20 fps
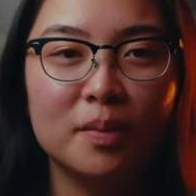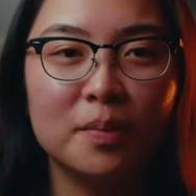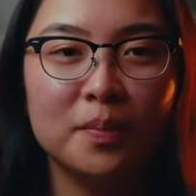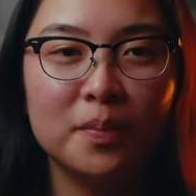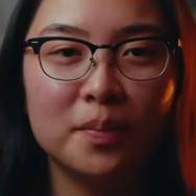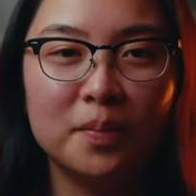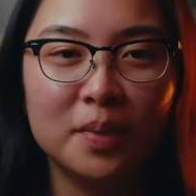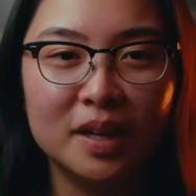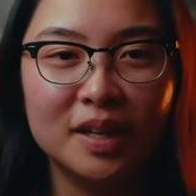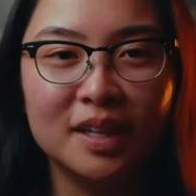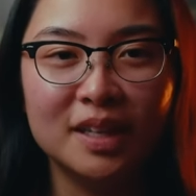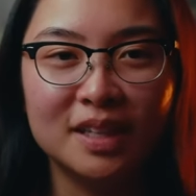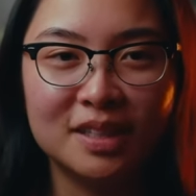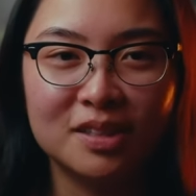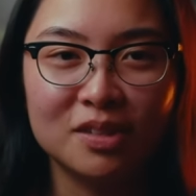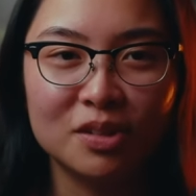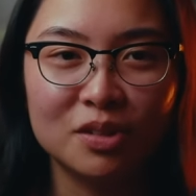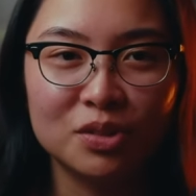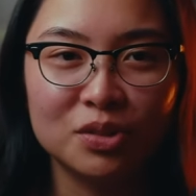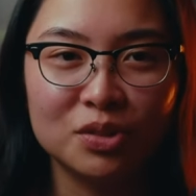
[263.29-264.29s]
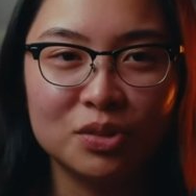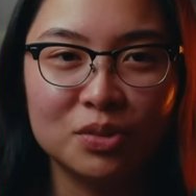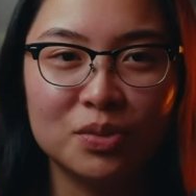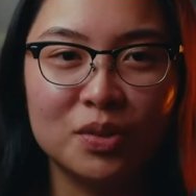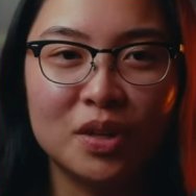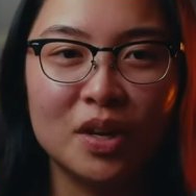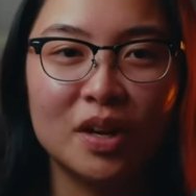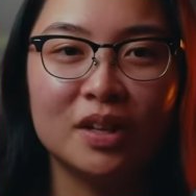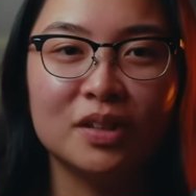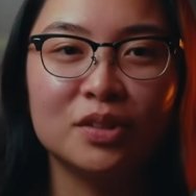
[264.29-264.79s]
But it's also
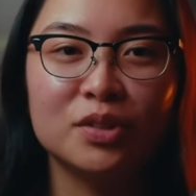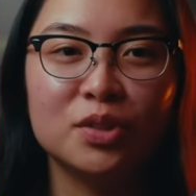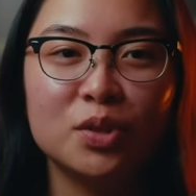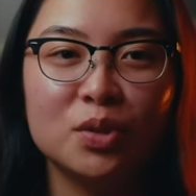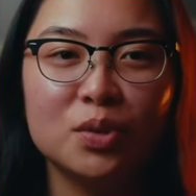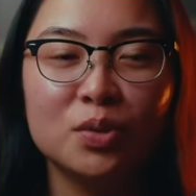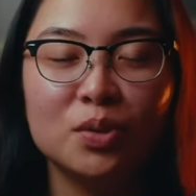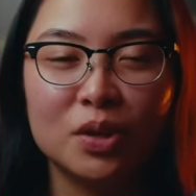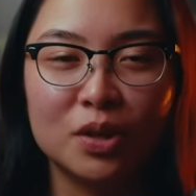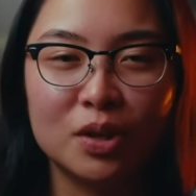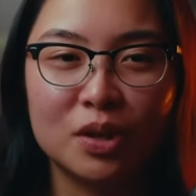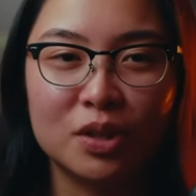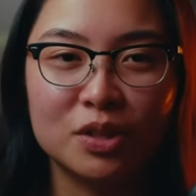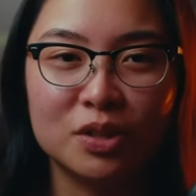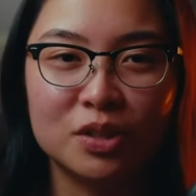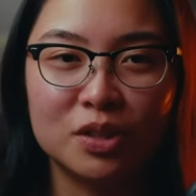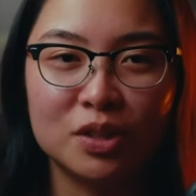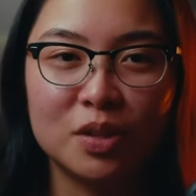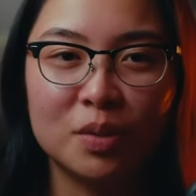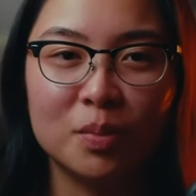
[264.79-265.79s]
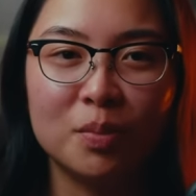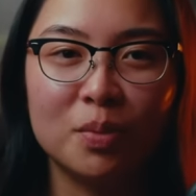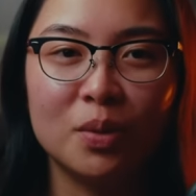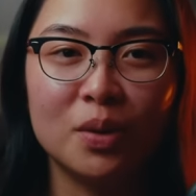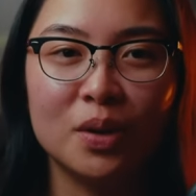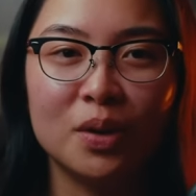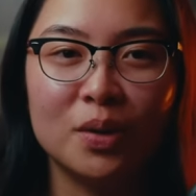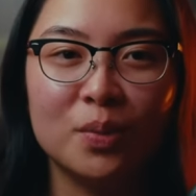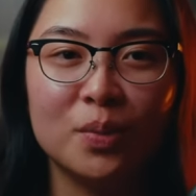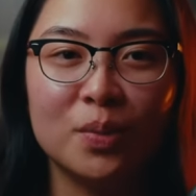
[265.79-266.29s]
not too large to the
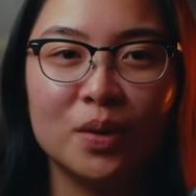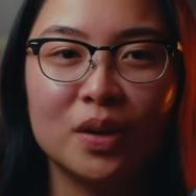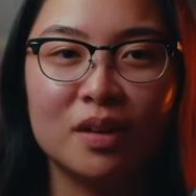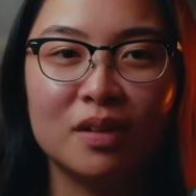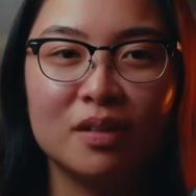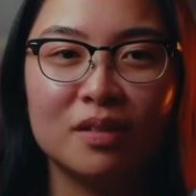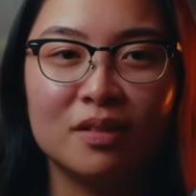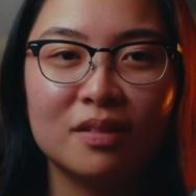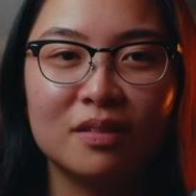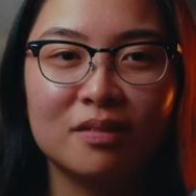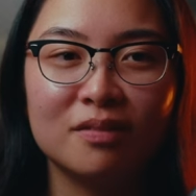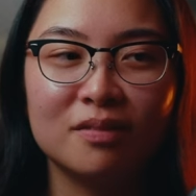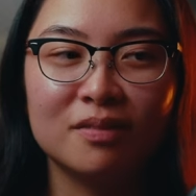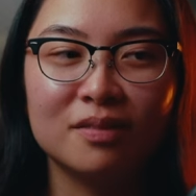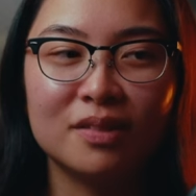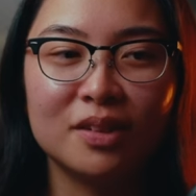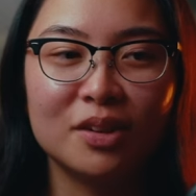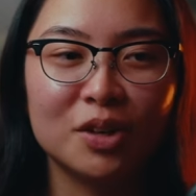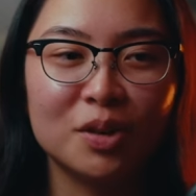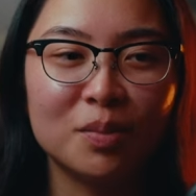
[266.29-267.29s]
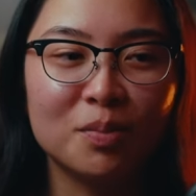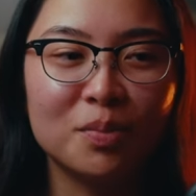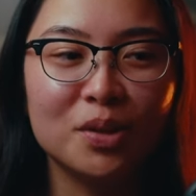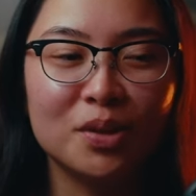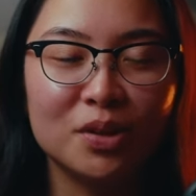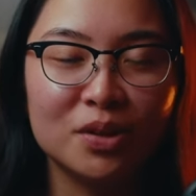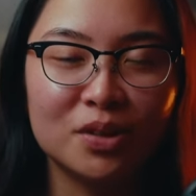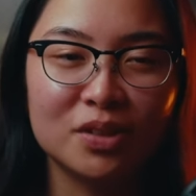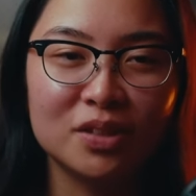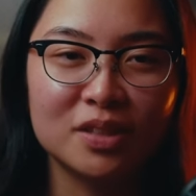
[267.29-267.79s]
point where your
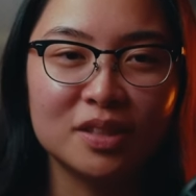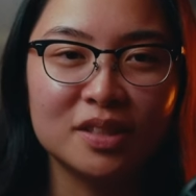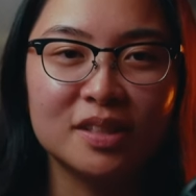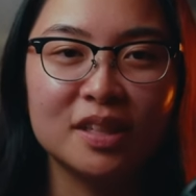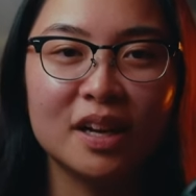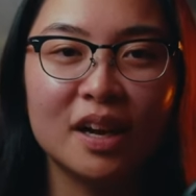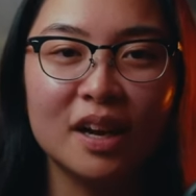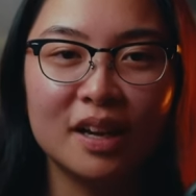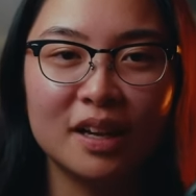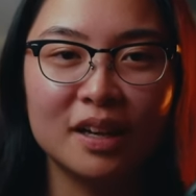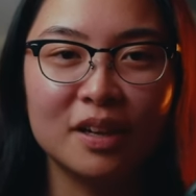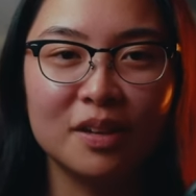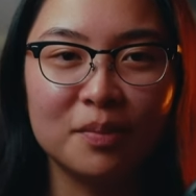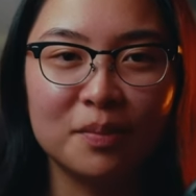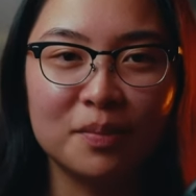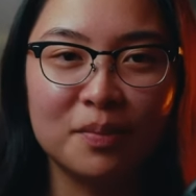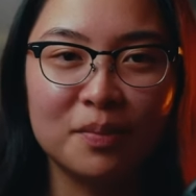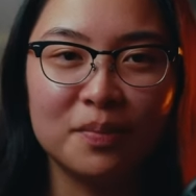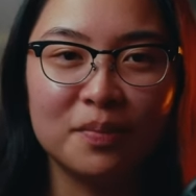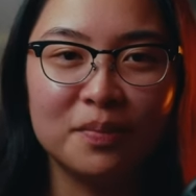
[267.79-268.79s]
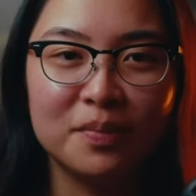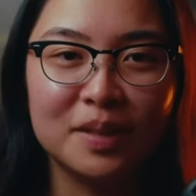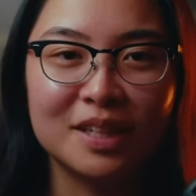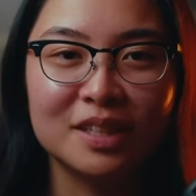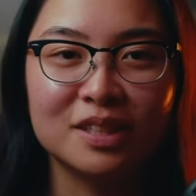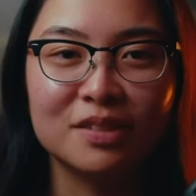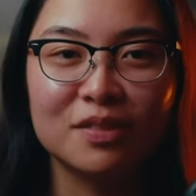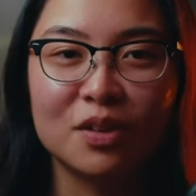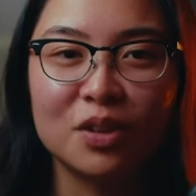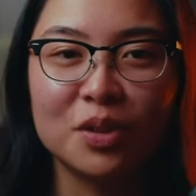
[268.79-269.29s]
computer is dying
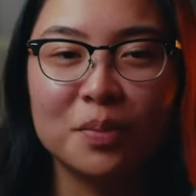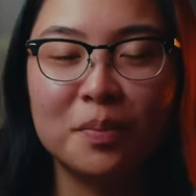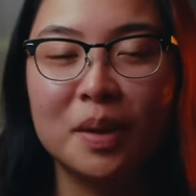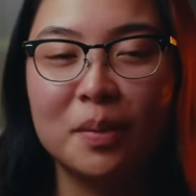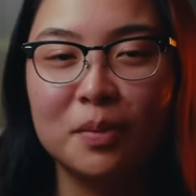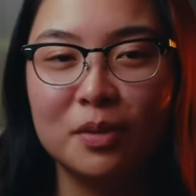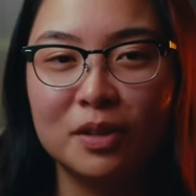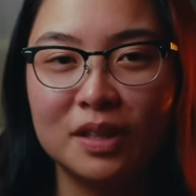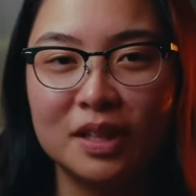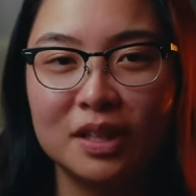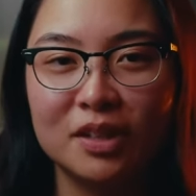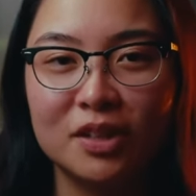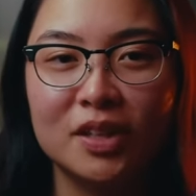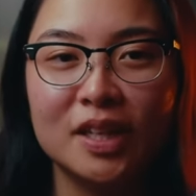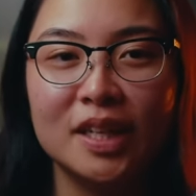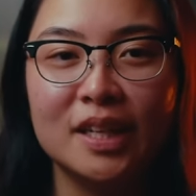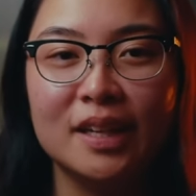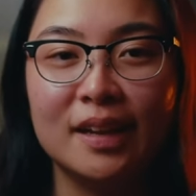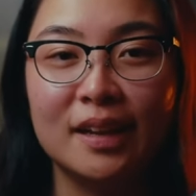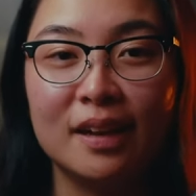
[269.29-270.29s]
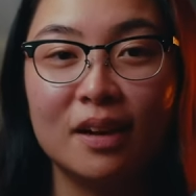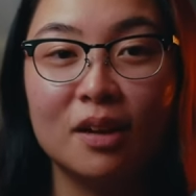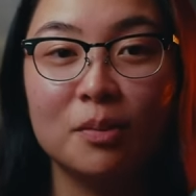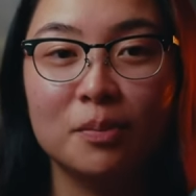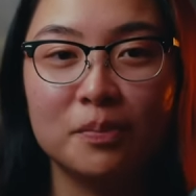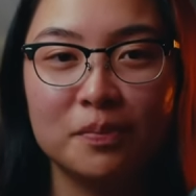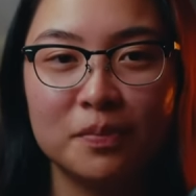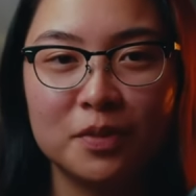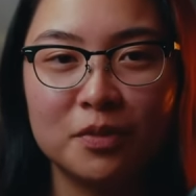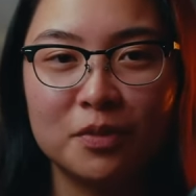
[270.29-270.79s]
because of all the memory that you're eating
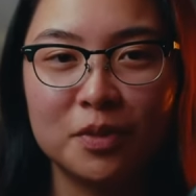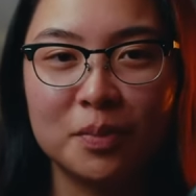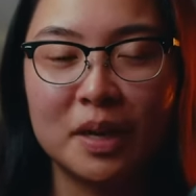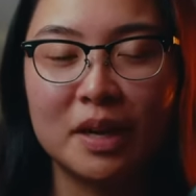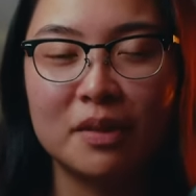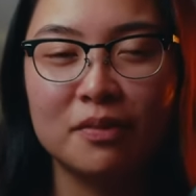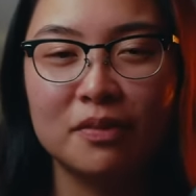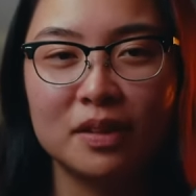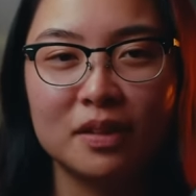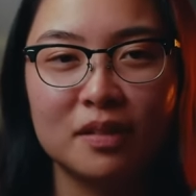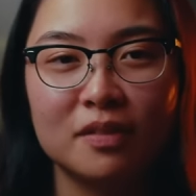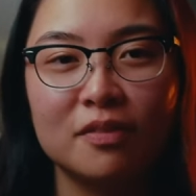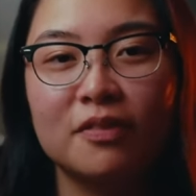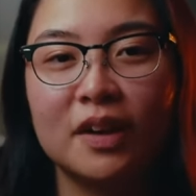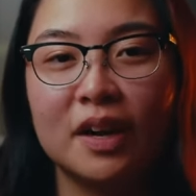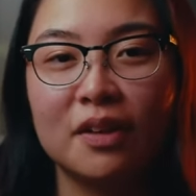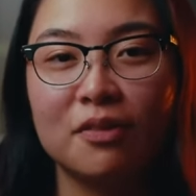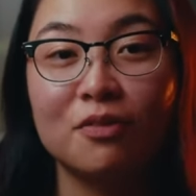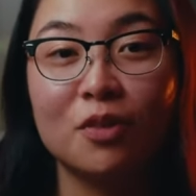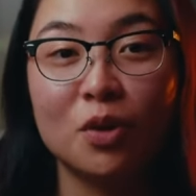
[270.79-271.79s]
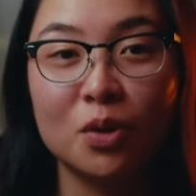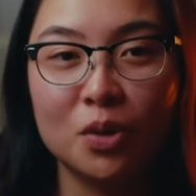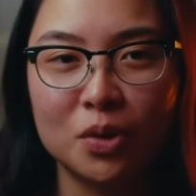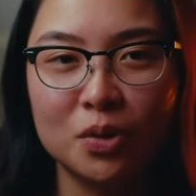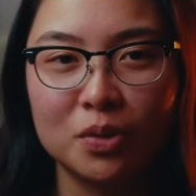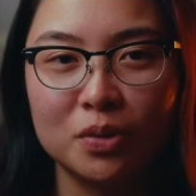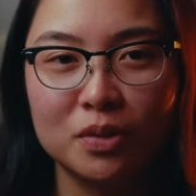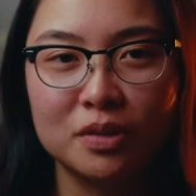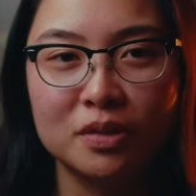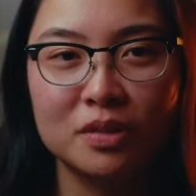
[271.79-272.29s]
up from having 5
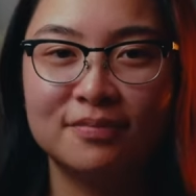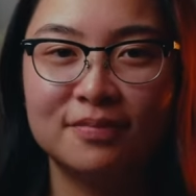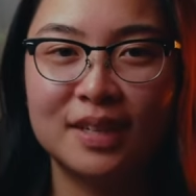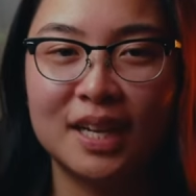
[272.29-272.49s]
photos.